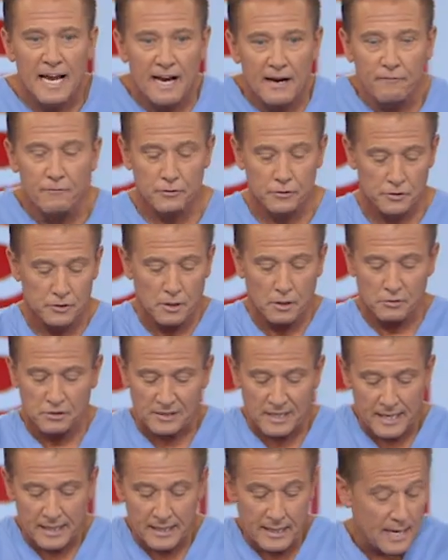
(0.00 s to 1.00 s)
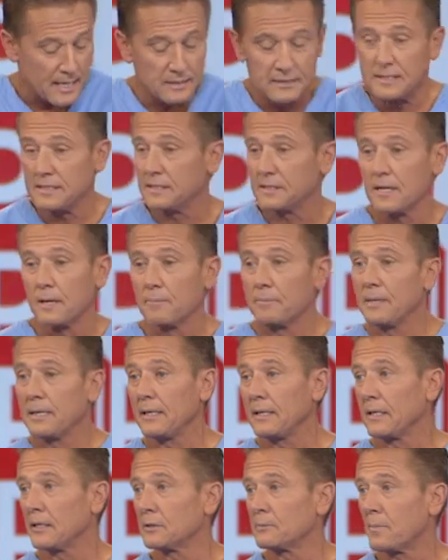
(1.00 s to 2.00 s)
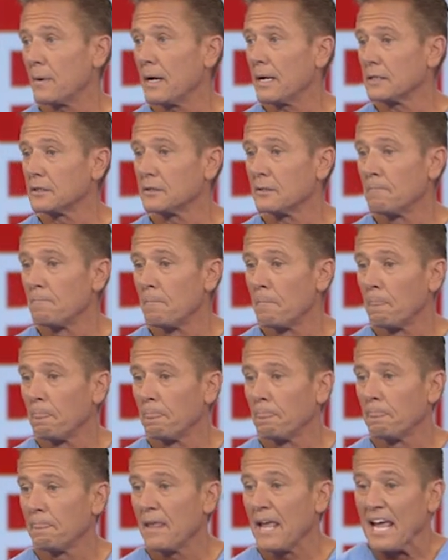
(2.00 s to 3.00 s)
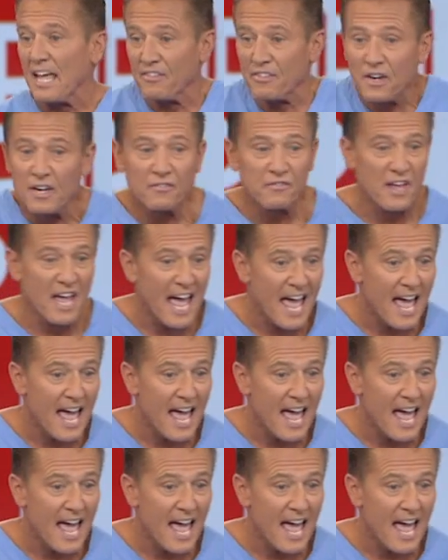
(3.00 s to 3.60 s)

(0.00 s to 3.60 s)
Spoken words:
If there's no cytokines, he's not being expressed. And then if you